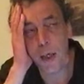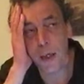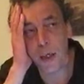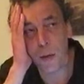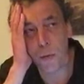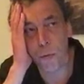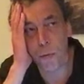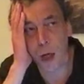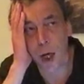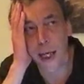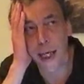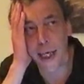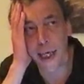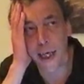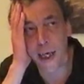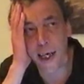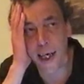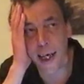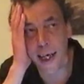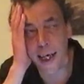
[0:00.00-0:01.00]
the
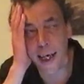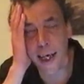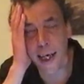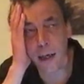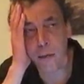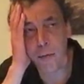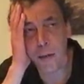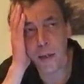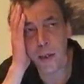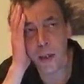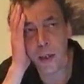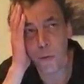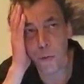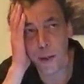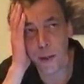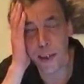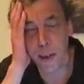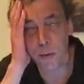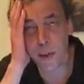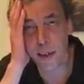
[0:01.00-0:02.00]
right car,
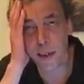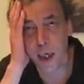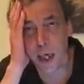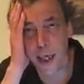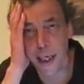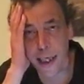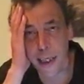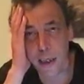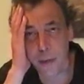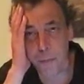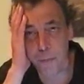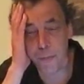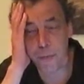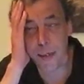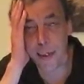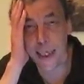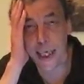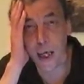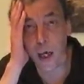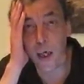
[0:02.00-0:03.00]
which was like
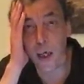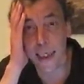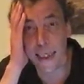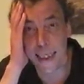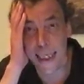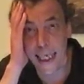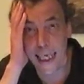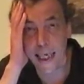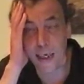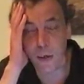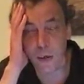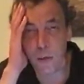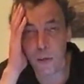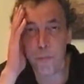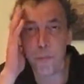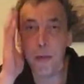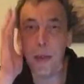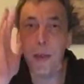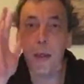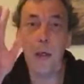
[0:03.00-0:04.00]
the
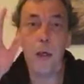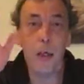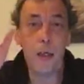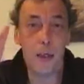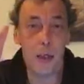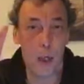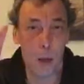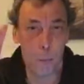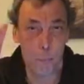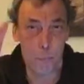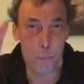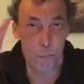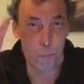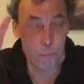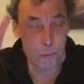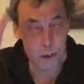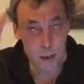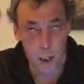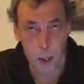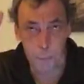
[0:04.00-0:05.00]
ideal, the
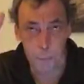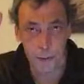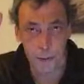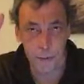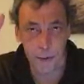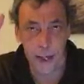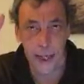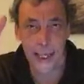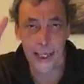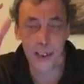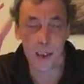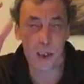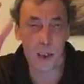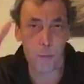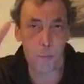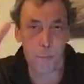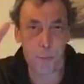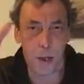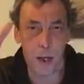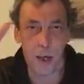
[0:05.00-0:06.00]
top of the range,
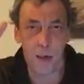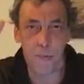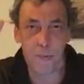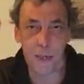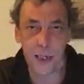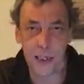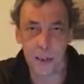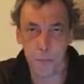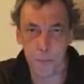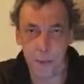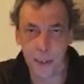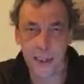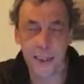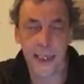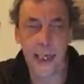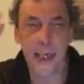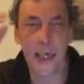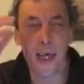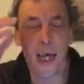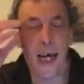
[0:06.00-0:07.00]
the perfect
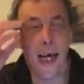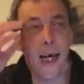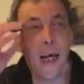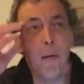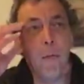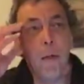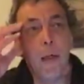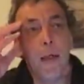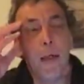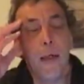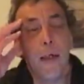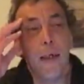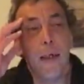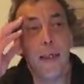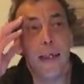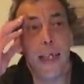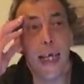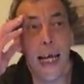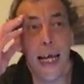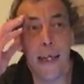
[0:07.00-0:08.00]
missing car,
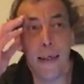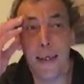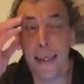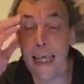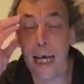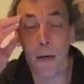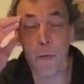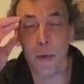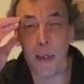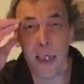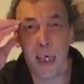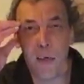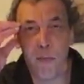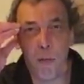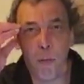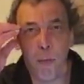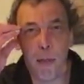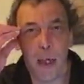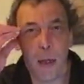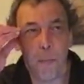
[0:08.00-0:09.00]
then that would
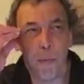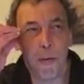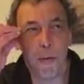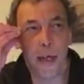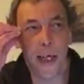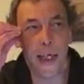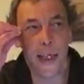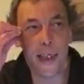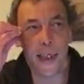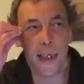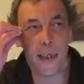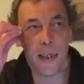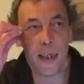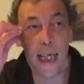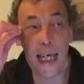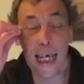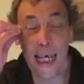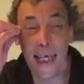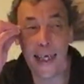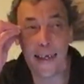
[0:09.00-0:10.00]
never be
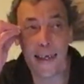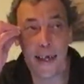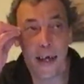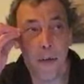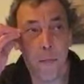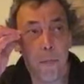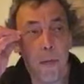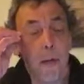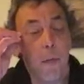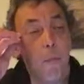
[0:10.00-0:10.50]
upgraded either.